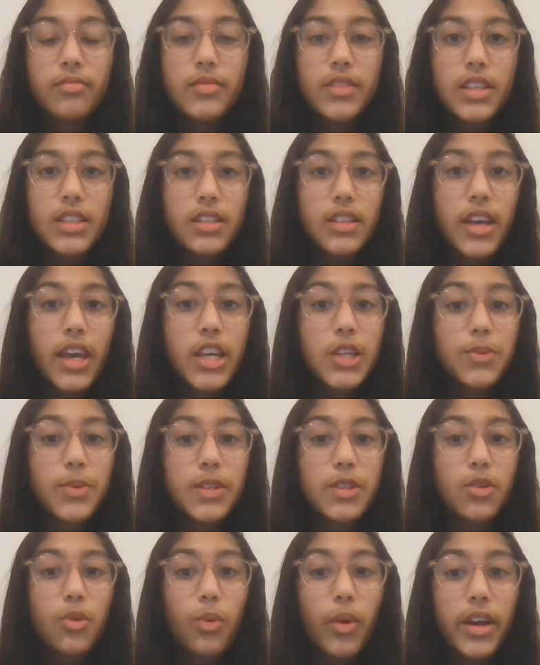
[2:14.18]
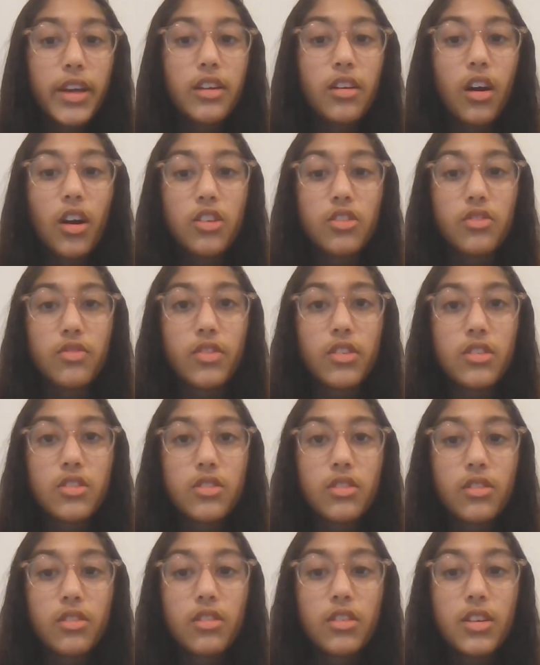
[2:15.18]
This case was quite
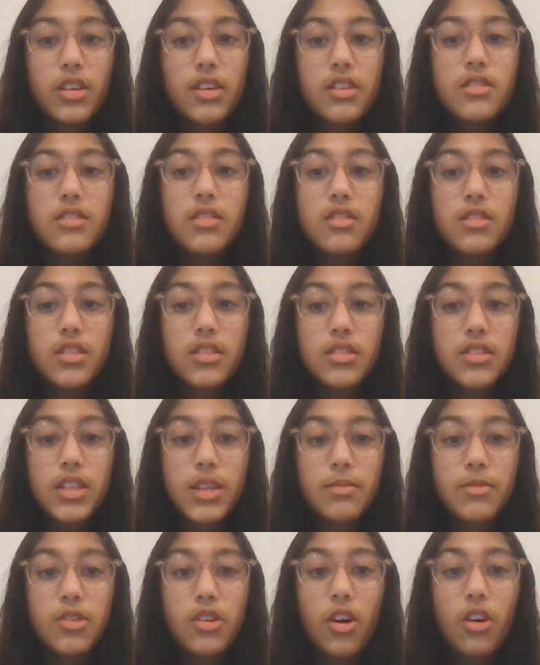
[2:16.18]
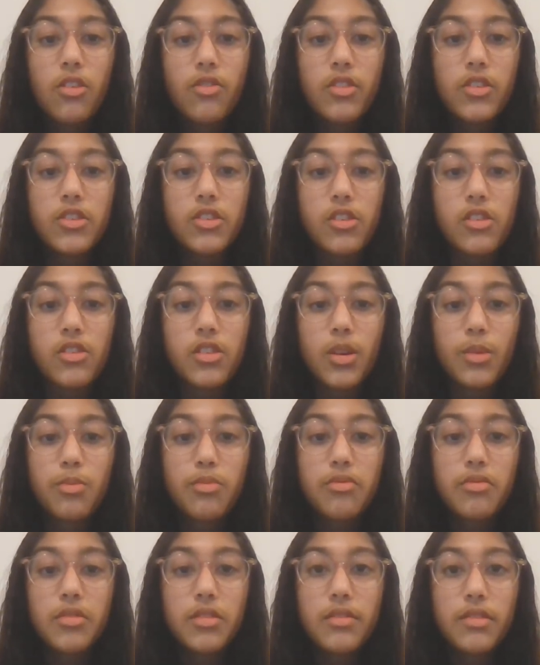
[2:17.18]
controversial, since it seemed to overturn a
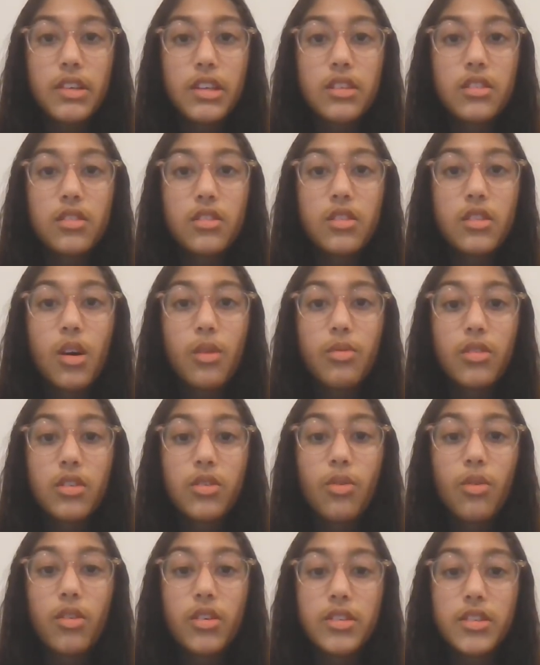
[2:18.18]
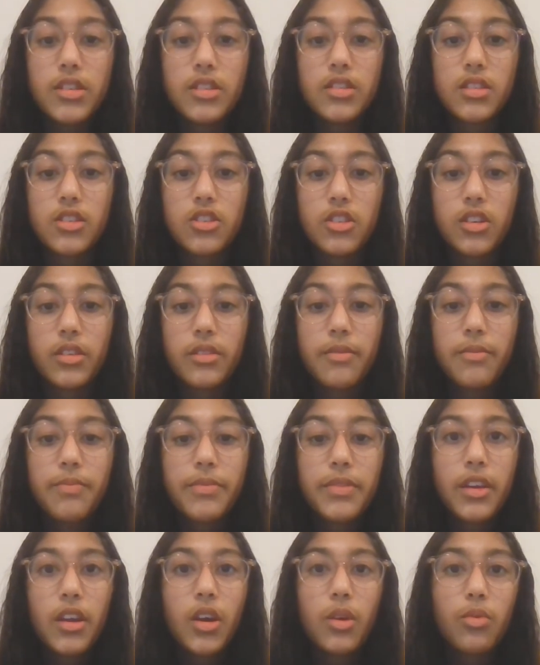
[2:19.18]
previous lower court decision,
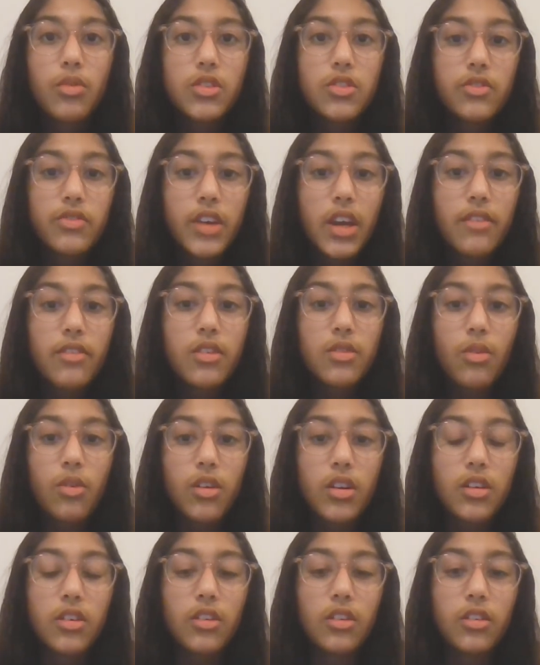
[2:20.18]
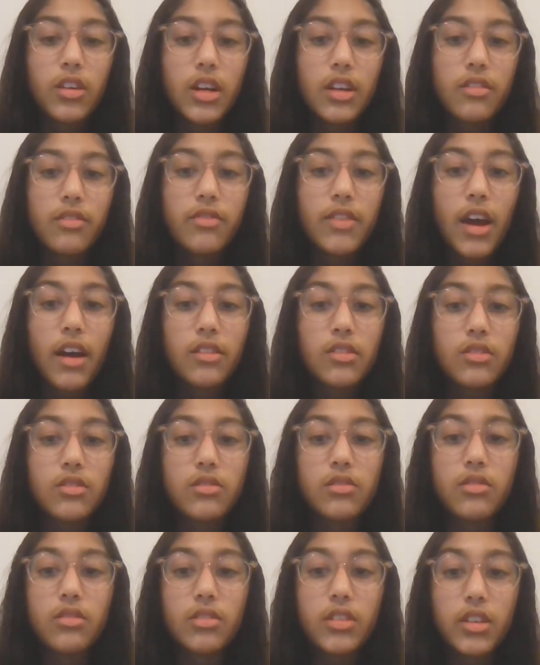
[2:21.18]
which favored Oracle and found
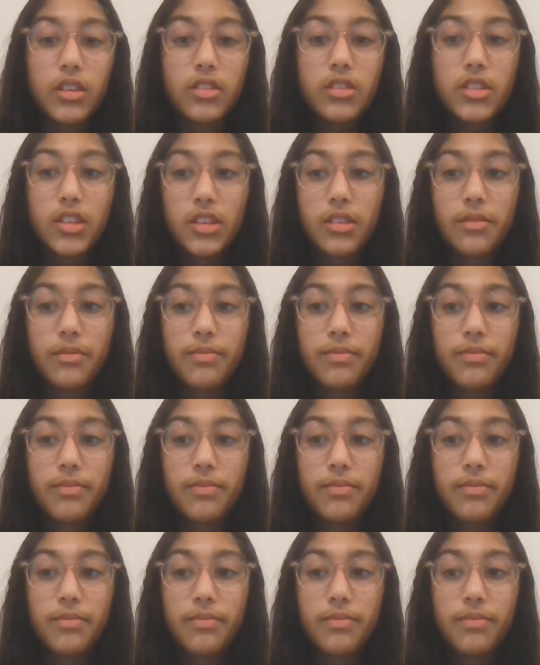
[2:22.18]
Google guilty.